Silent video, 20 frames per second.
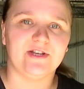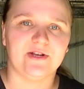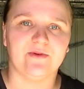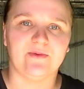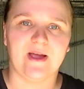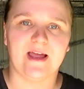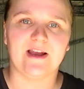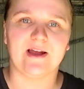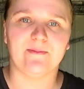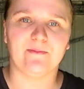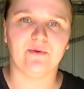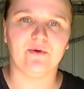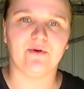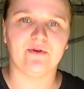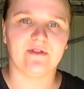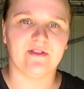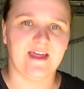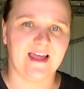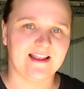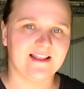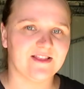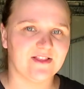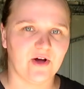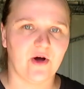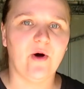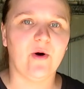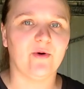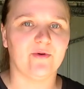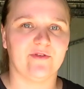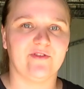new, and I bought like the
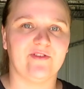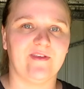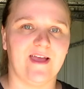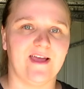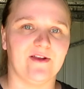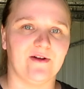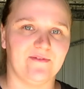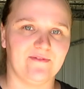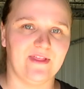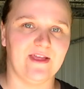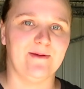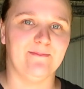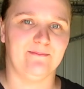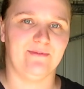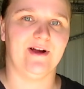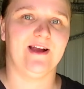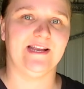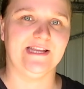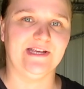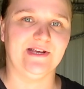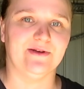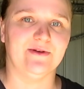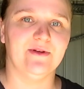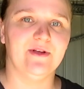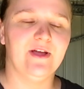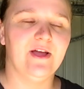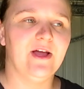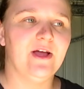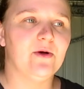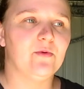whole set of them brand
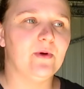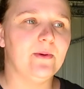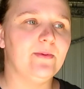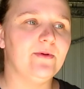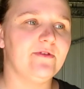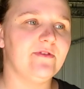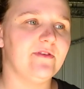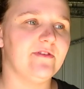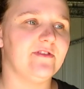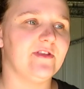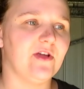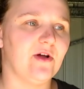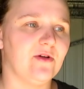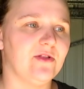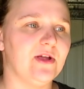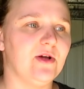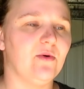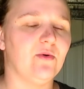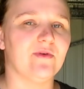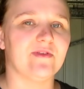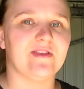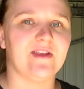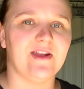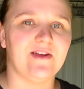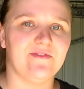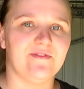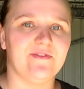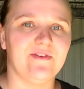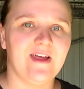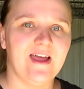new. Wibbles is the only horse that
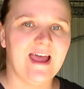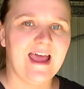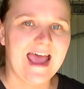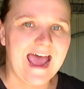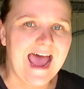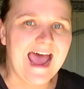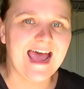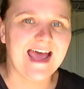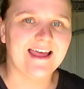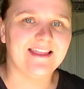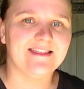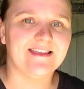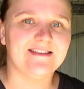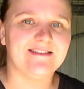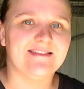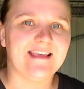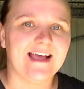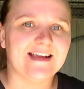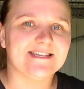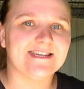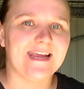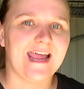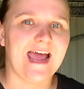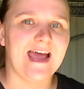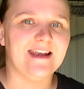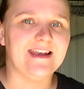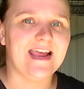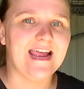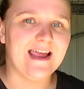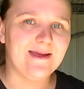I've had that's actually
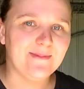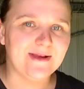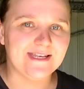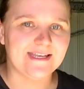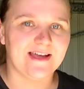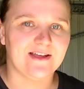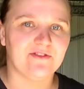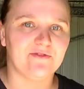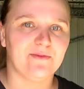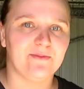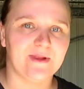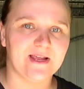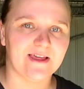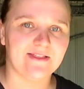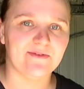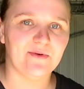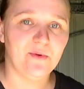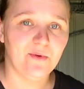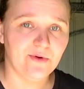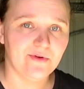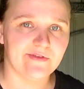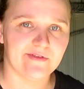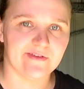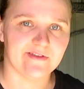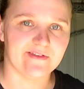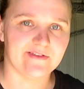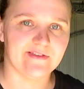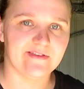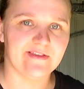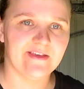had hand-me-downs from the other
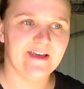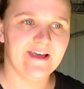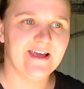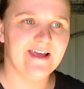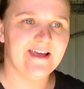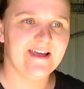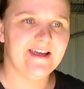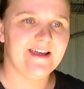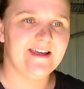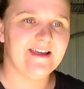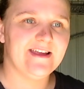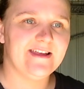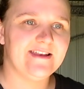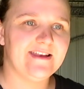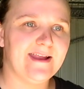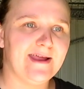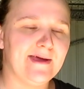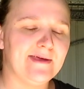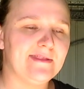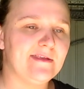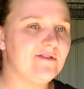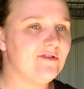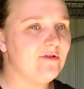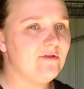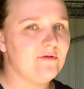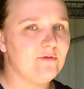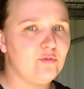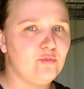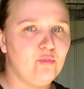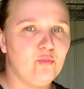horses. Now this
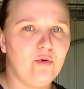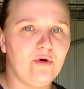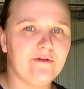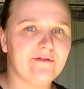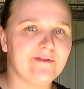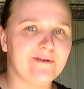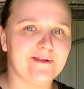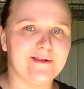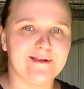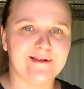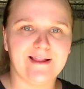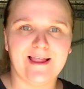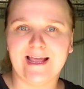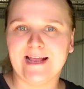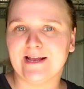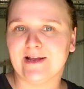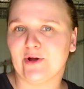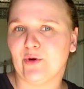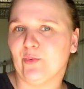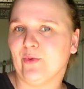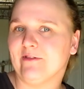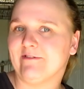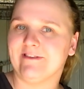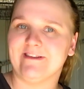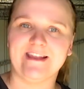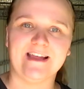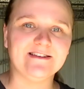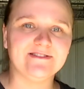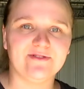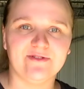wasn't like
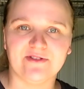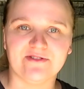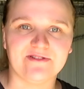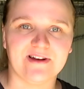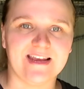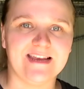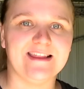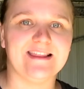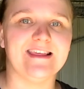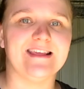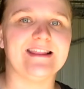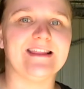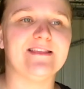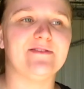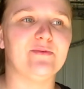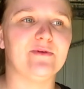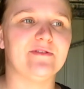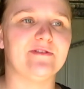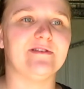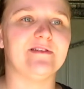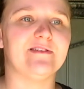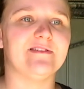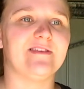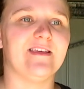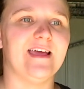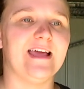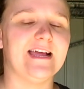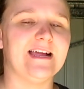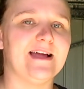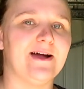coincidental or anything. This was just
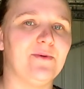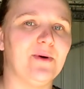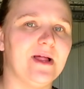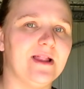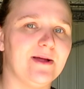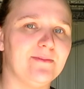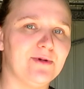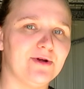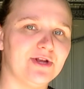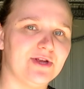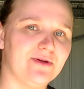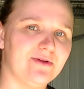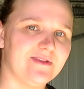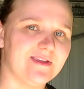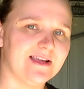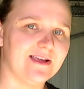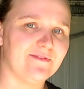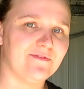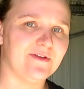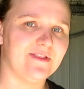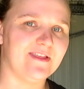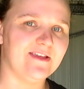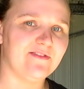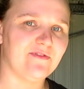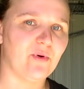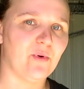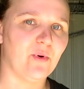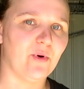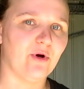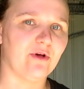like, oh, well, I'm not using it for
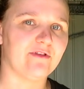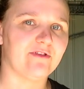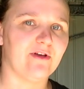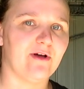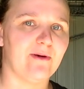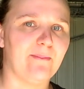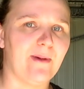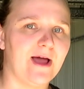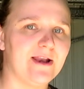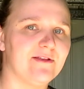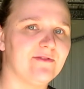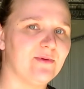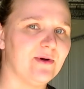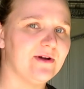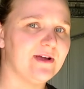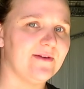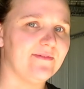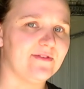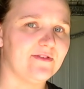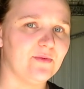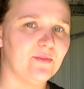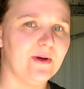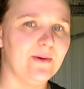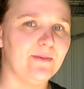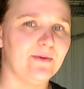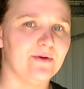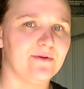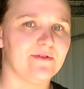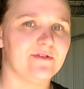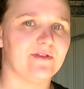this horse, so I might as well give it to
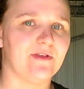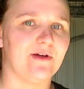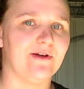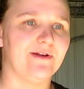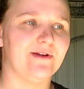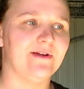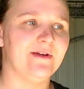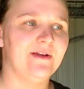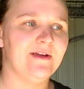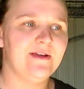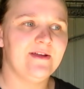Wibbles. So